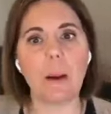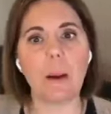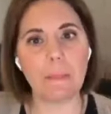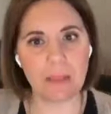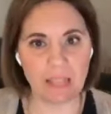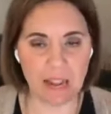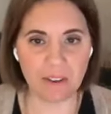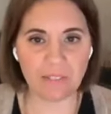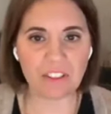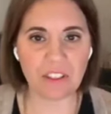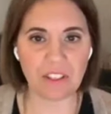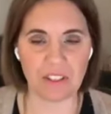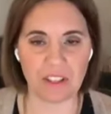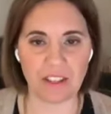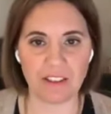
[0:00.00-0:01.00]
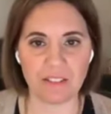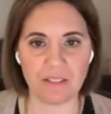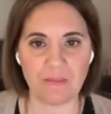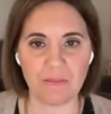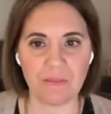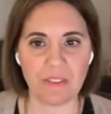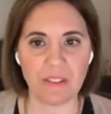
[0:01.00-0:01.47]
I'm going to eat everything.
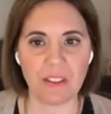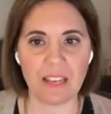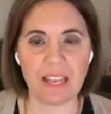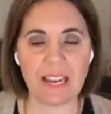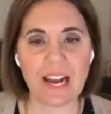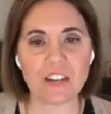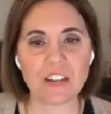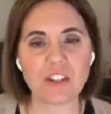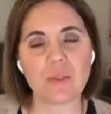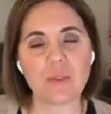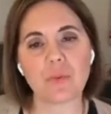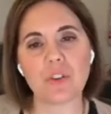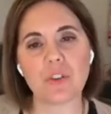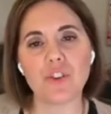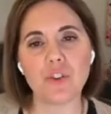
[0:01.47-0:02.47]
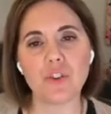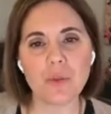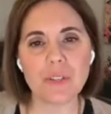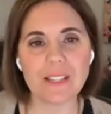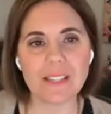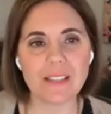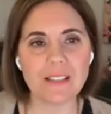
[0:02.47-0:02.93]
It actually
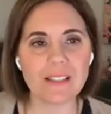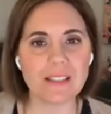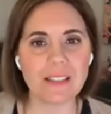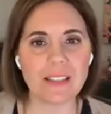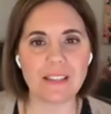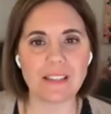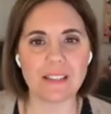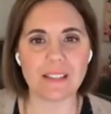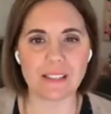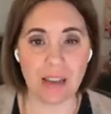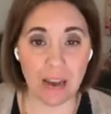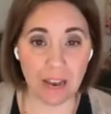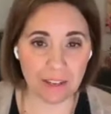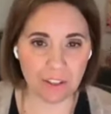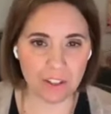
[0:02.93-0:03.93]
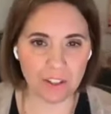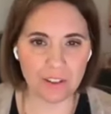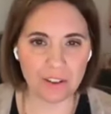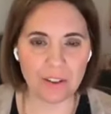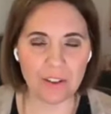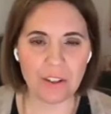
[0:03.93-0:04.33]
reduces the desire,